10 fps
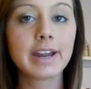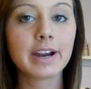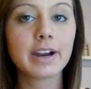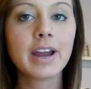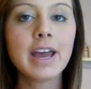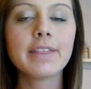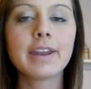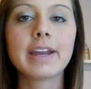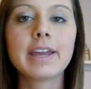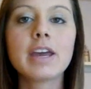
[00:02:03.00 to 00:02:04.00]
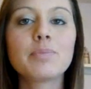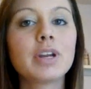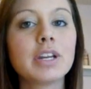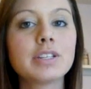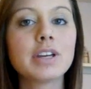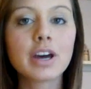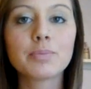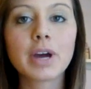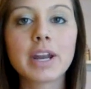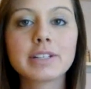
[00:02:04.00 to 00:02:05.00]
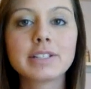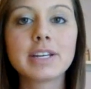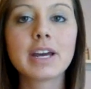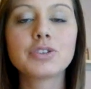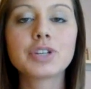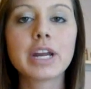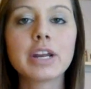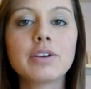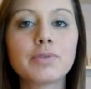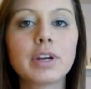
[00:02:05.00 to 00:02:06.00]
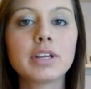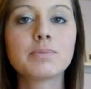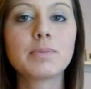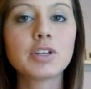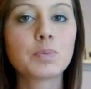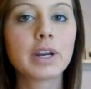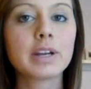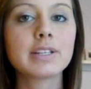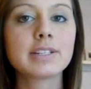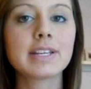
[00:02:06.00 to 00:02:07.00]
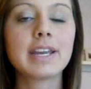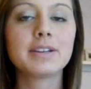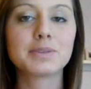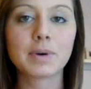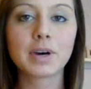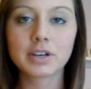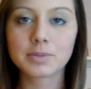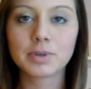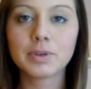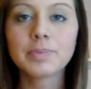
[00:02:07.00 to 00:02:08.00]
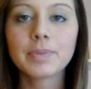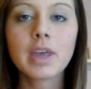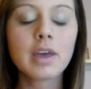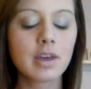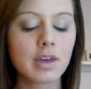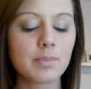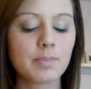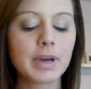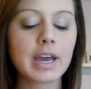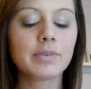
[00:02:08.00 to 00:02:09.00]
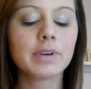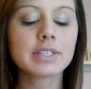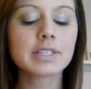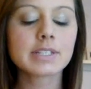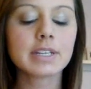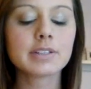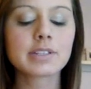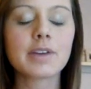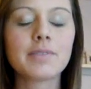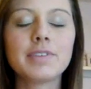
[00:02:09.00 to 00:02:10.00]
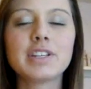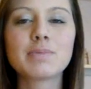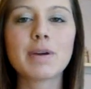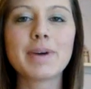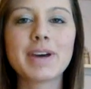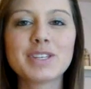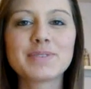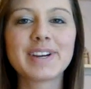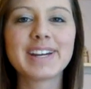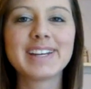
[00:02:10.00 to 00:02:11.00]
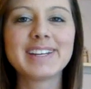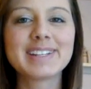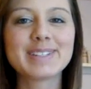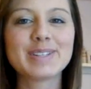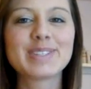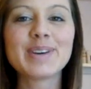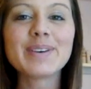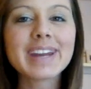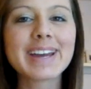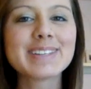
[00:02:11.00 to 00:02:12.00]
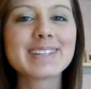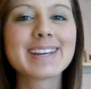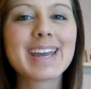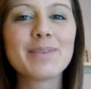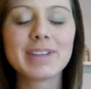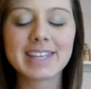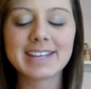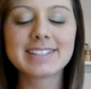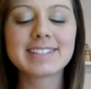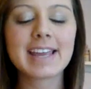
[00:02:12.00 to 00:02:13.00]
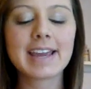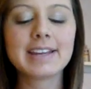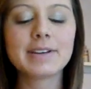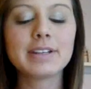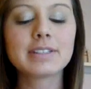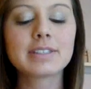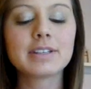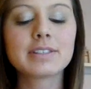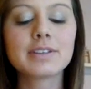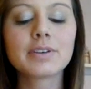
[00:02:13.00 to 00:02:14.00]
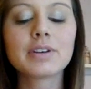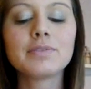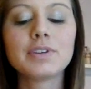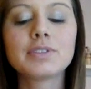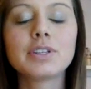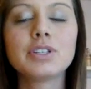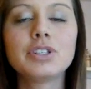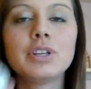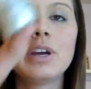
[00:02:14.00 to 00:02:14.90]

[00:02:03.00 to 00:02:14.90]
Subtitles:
hair that I can't put a ton of product in it. I try to avoid as much product as I can as possible. But I recently discovered this. My best friend, she's so nice and gave me this, and it's the Silk Infusion